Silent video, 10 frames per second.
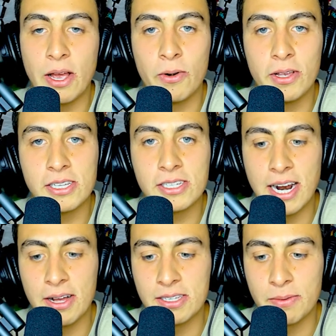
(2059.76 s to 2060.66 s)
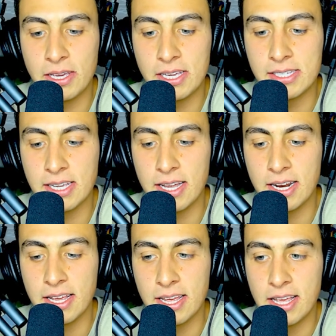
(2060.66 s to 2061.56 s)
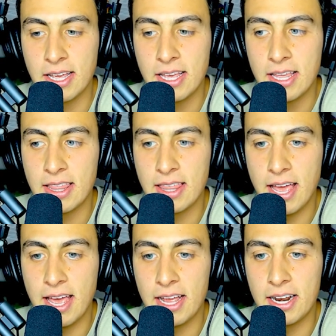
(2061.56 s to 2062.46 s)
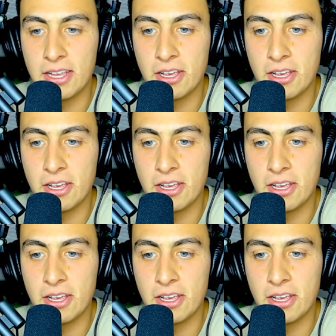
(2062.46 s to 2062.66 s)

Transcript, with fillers: that really stood out to me, he said, that